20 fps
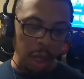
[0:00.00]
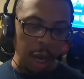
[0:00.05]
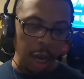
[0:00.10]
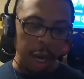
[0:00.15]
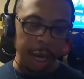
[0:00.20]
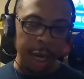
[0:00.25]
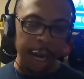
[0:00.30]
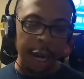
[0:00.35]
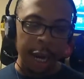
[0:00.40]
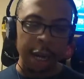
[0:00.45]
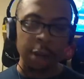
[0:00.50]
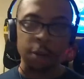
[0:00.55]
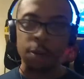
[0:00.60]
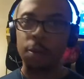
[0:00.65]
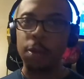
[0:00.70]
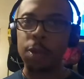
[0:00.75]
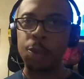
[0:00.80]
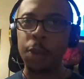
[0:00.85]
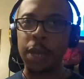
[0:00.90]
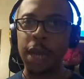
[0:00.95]
And then
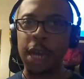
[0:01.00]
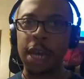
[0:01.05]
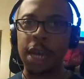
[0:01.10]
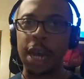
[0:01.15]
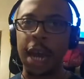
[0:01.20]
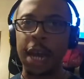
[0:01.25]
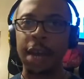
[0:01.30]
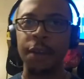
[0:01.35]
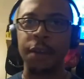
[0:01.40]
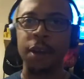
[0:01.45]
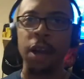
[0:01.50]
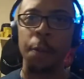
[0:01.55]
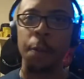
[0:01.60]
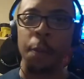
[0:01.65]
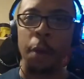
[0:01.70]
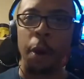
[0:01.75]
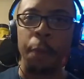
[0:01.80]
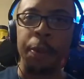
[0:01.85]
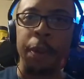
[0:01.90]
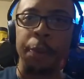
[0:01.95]
once we get like a couple
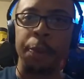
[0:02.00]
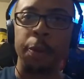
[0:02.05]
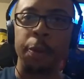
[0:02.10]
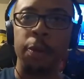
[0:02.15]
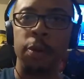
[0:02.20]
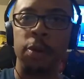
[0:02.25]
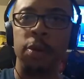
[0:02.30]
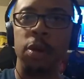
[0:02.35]
more people,